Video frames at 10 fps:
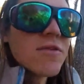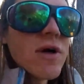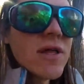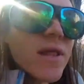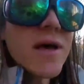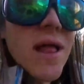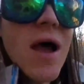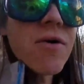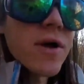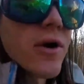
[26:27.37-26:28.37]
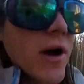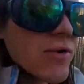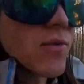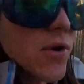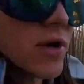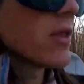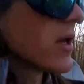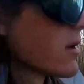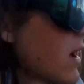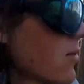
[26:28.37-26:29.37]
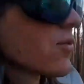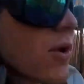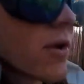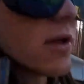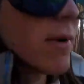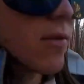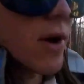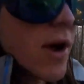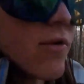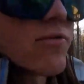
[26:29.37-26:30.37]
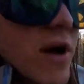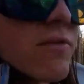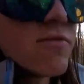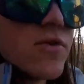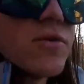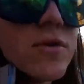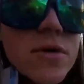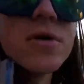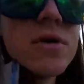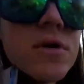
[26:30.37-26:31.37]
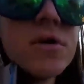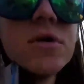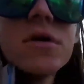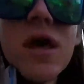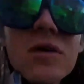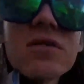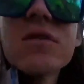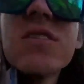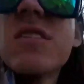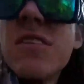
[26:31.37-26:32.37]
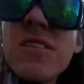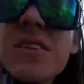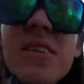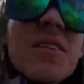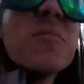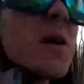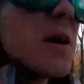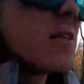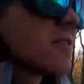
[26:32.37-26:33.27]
It's funny, like an hour ago I was worried like I was worried about where I would find food next, but